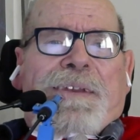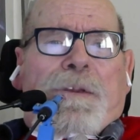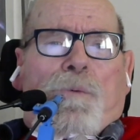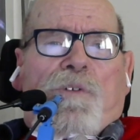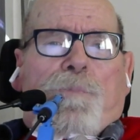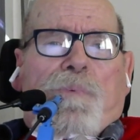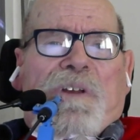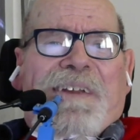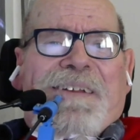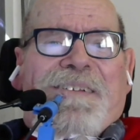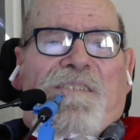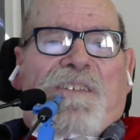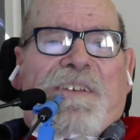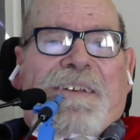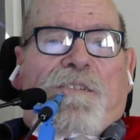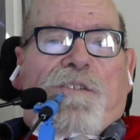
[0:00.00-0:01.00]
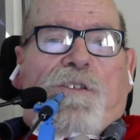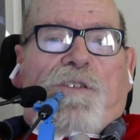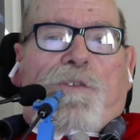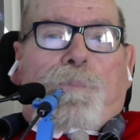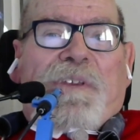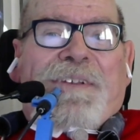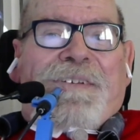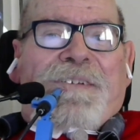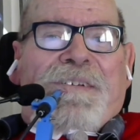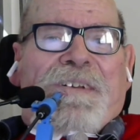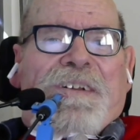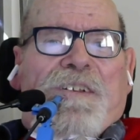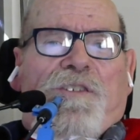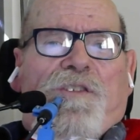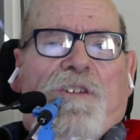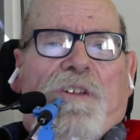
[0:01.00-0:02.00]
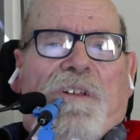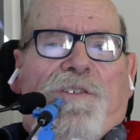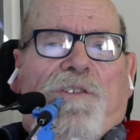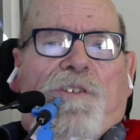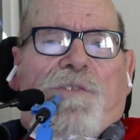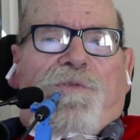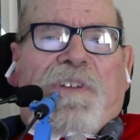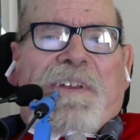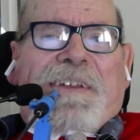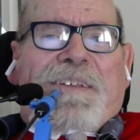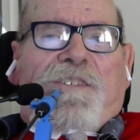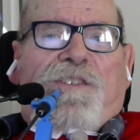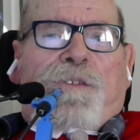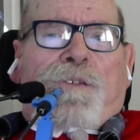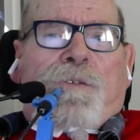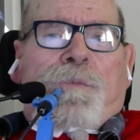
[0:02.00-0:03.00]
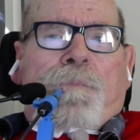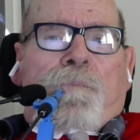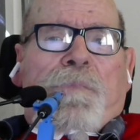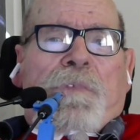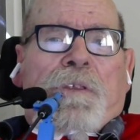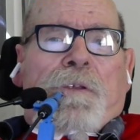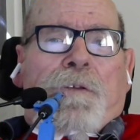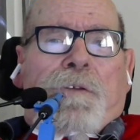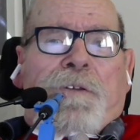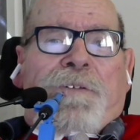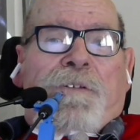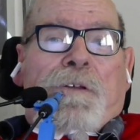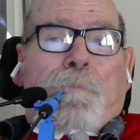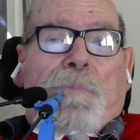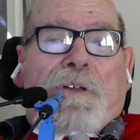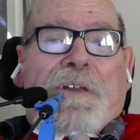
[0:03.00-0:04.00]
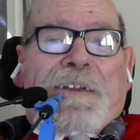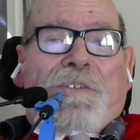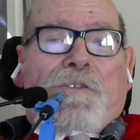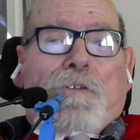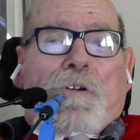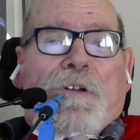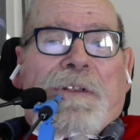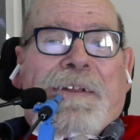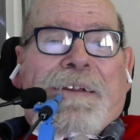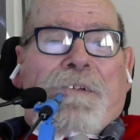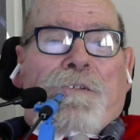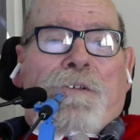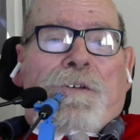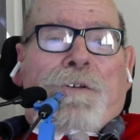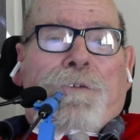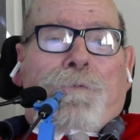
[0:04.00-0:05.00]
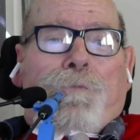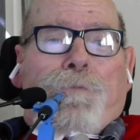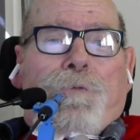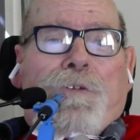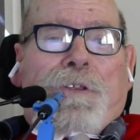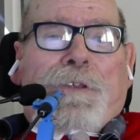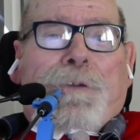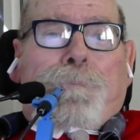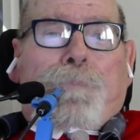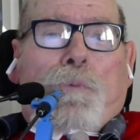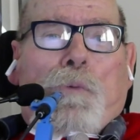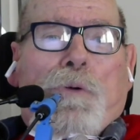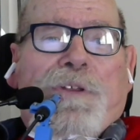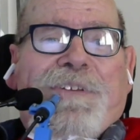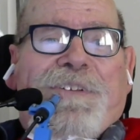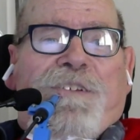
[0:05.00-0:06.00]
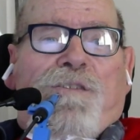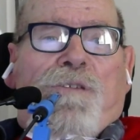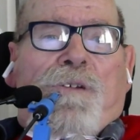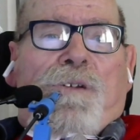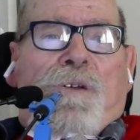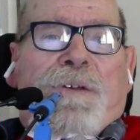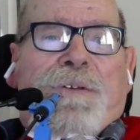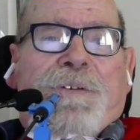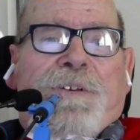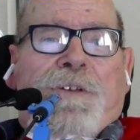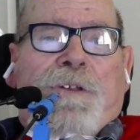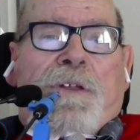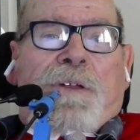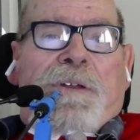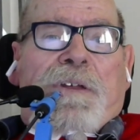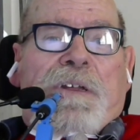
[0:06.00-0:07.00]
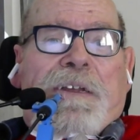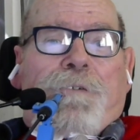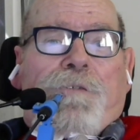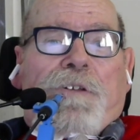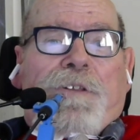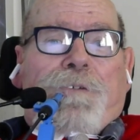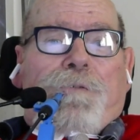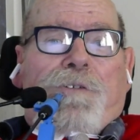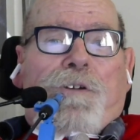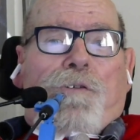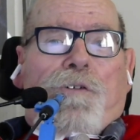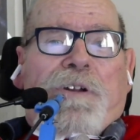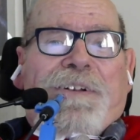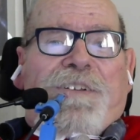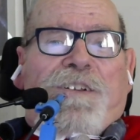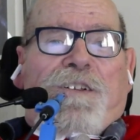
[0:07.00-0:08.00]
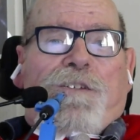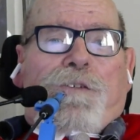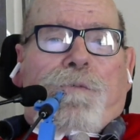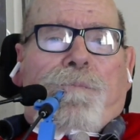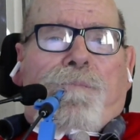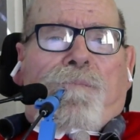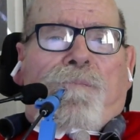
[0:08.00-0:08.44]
It was my intent to speak in John's defense, but I started out really poorly. I really regret it.